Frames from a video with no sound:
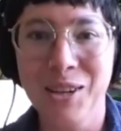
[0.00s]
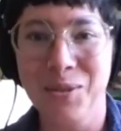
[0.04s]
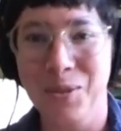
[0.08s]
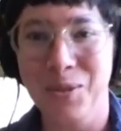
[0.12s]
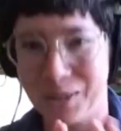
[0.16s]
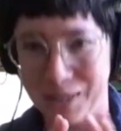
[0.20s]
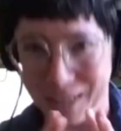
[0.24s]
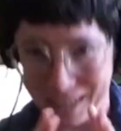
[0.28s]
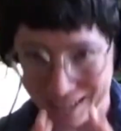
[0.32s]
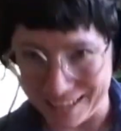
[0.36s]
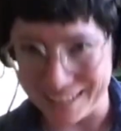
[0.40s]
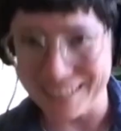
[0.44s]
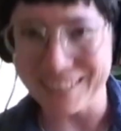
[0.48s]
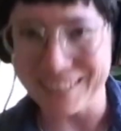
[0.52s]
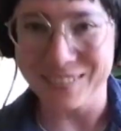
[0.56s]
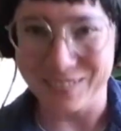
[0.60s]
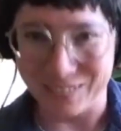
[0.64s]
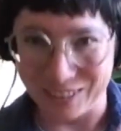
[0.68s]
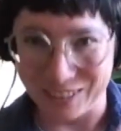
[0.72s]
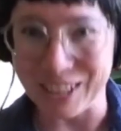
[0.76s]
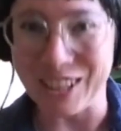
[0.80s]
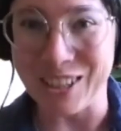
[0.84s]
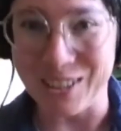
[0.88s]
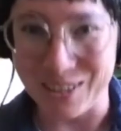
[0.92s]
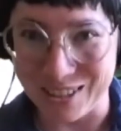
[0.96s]
who are like
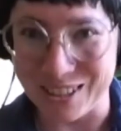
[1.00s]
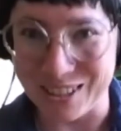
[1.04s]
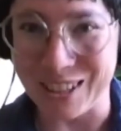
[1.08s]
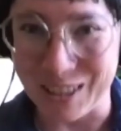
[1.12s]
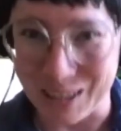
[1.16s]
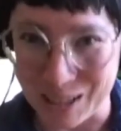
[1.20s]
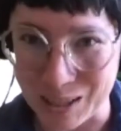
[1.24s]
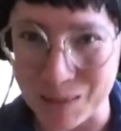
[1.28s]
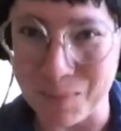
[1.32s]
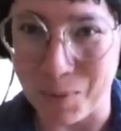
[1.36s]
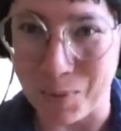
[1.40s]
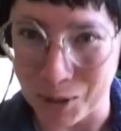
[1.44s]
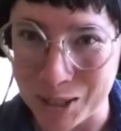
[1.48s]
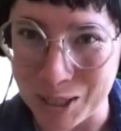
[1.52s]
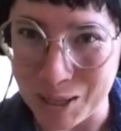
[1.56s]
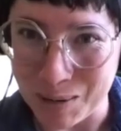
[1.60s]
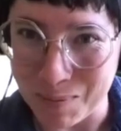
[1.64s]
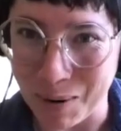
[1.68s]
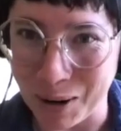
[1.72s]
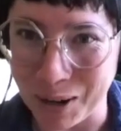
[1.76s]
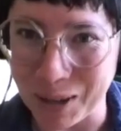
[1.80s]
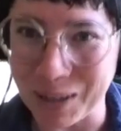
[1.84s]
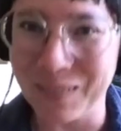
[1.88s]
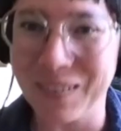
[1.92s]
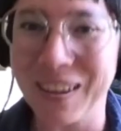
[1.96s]
really interested in the sportsy
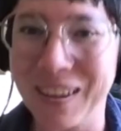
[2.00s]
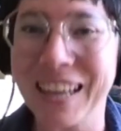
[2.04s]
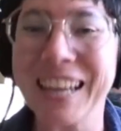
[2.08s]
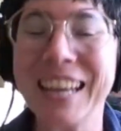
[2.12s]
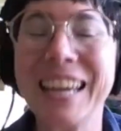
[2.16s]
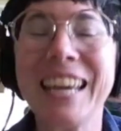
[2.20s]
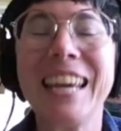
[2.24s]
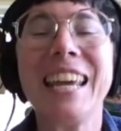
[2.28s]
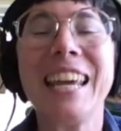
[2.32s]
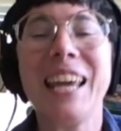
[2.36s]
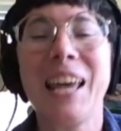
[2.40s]
part of it.